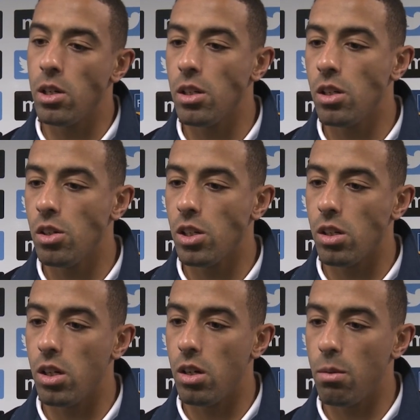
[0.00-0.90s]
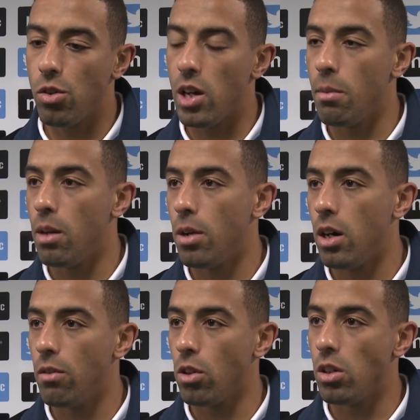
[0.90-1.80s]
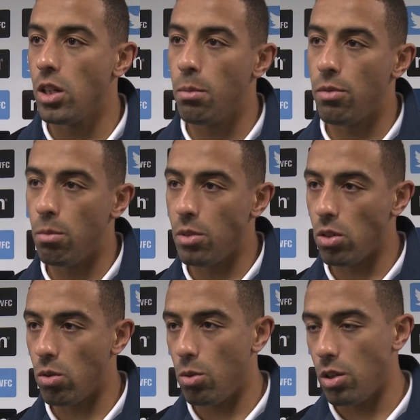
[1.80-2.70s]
But you know, just try and be a part of a good team performance as well,